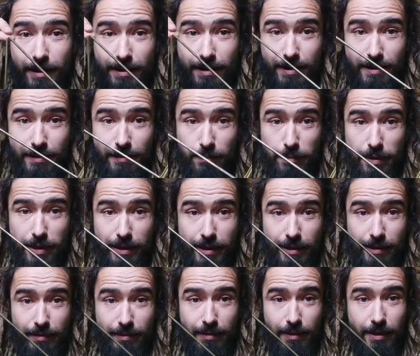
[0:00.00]
I'm
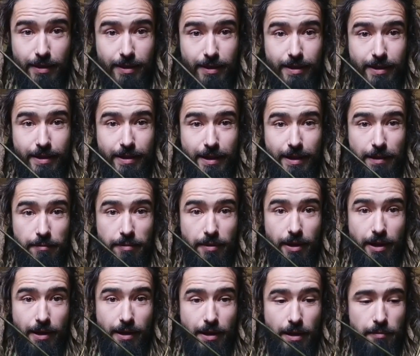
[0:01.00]
coming out of that corner.
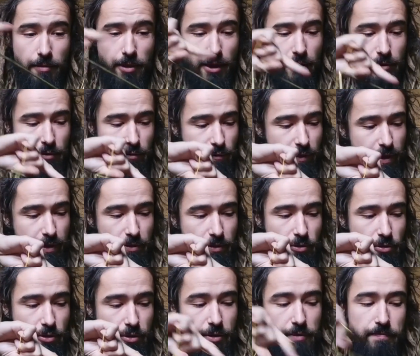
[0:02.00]
And this.